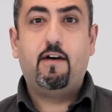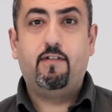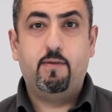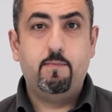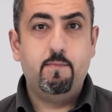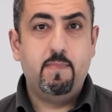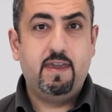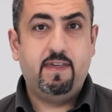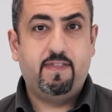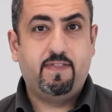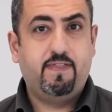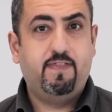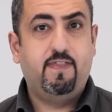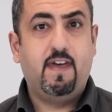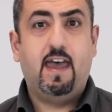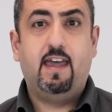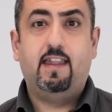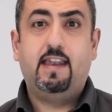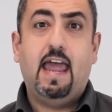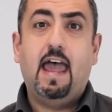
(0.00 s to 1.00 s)
out the myth
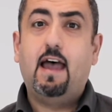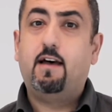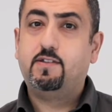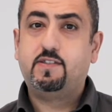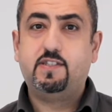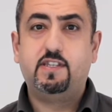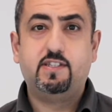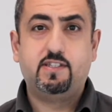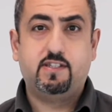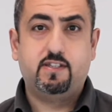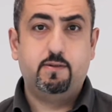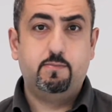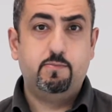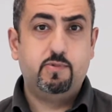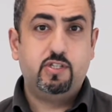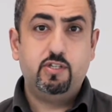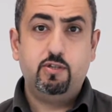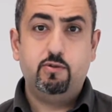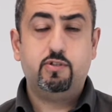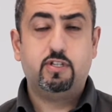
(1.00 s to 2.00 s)
that our
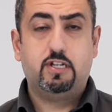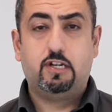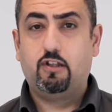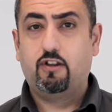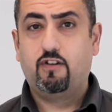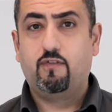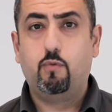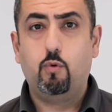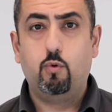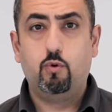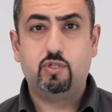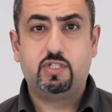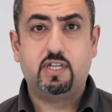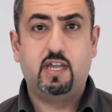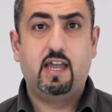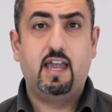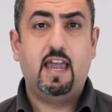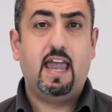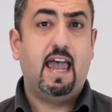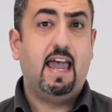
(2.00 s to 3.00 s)
systems use a lot of
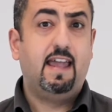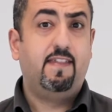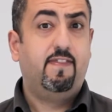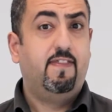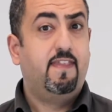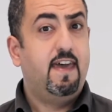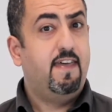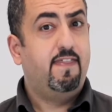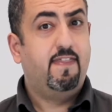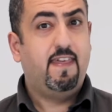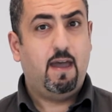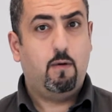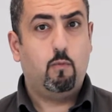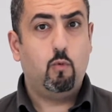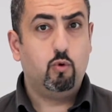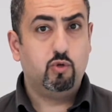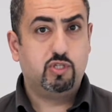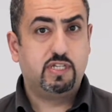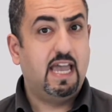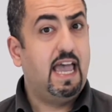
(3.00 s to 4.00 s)
water and that that
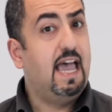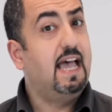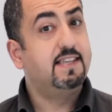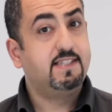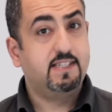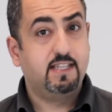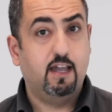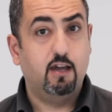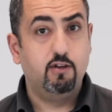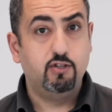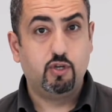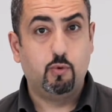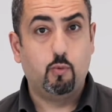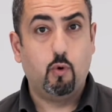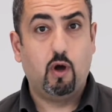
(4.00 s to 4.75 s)
water has to go to